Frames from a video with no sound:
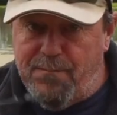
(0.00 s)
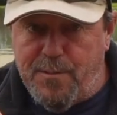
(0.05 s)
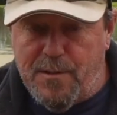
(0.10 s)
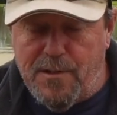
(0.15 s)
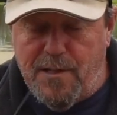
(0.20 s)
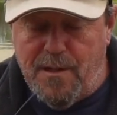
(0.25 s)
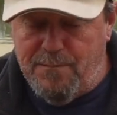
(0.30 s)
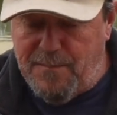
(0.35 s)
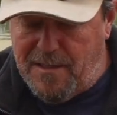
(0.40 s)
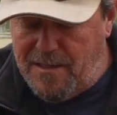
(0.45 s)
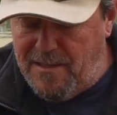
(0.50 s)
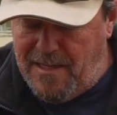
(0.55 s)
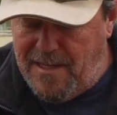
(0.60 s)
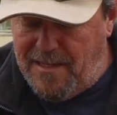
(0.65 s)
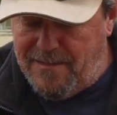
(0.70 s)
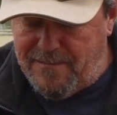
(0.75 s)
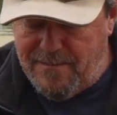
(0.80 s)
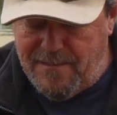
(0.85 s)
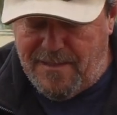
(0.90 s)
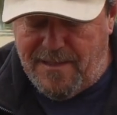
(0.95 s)
to put on my
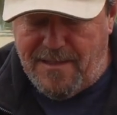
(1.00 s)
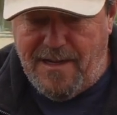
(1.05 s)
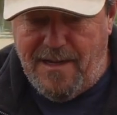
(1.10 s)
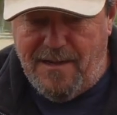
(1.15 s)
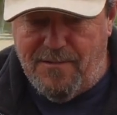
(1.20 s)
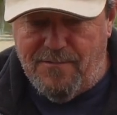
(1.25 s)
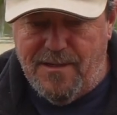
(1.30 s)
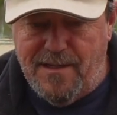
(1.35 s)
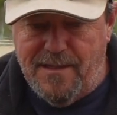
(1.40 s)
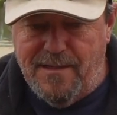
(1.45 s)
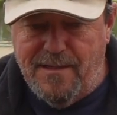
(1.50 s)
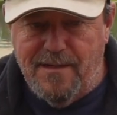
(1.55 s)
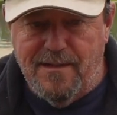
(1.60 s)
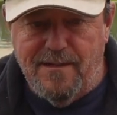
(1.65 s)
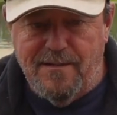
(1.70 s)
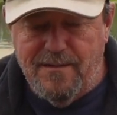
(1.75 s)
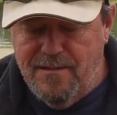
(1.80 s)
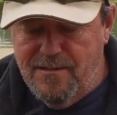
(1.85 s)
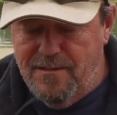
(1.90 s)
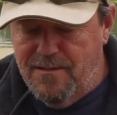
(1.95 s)
glasses. I can't read
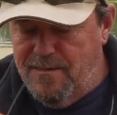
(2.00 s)
this.